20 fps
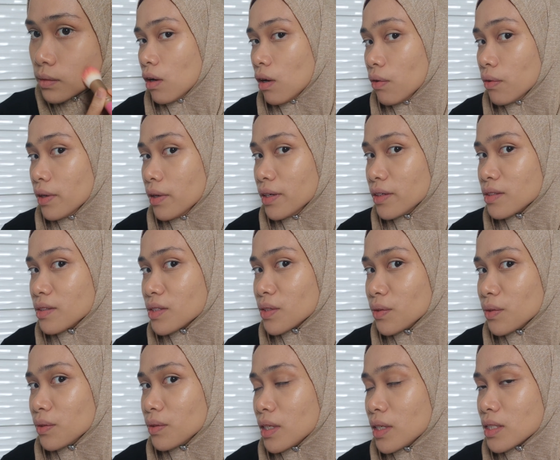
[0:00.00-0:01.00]
Alright,
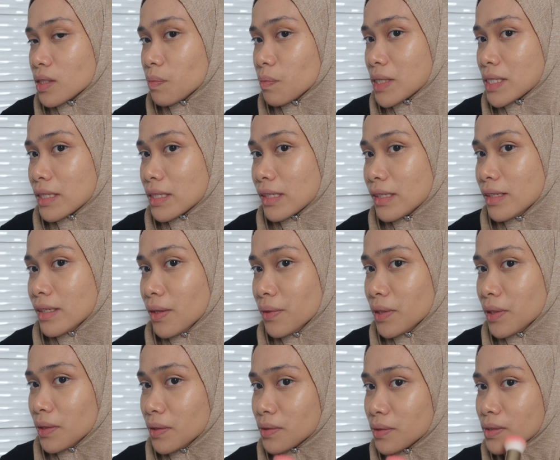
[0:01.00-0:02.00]
so that's basically how
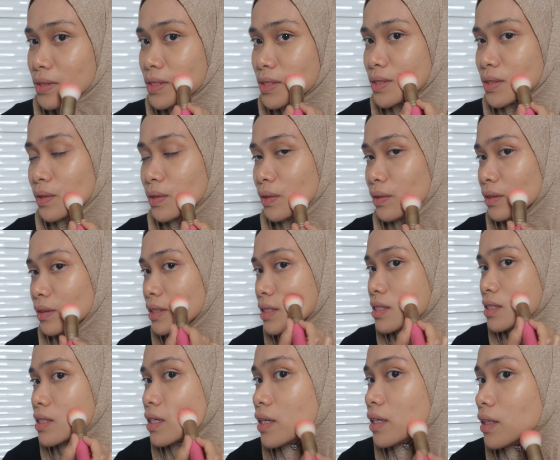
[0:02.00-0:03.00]
it looks on this
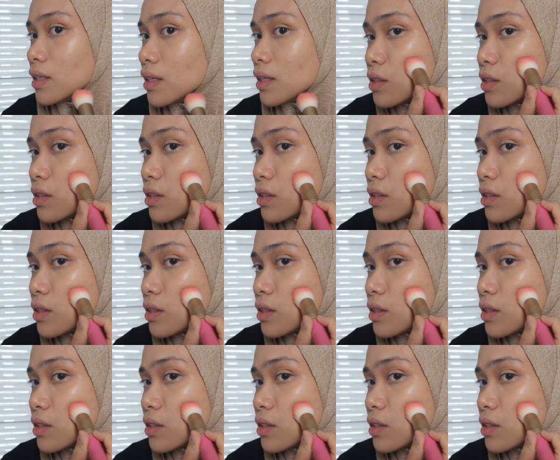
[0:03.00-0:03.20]
side.